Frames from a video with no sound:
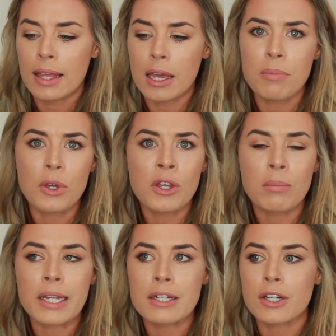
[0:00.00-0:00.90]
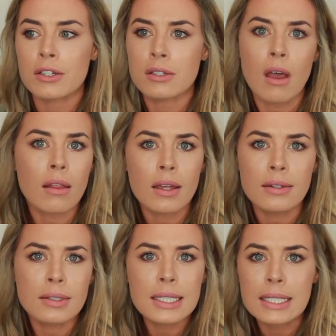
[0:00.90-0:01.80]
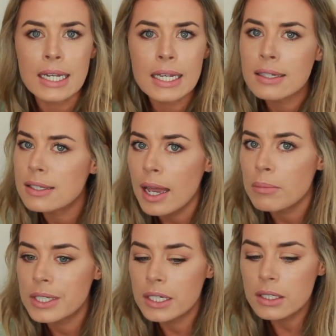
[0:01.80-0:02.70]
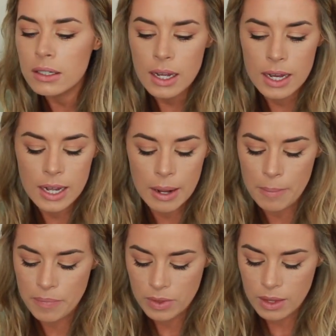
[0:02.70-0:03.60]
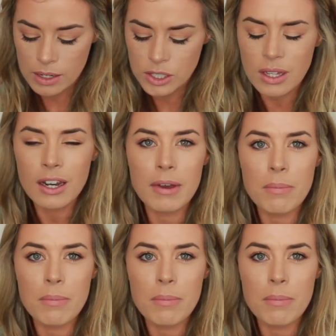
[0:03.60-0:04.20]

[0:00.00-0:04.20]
like a beauty blender solid cleaning type deal. Um, I just thought it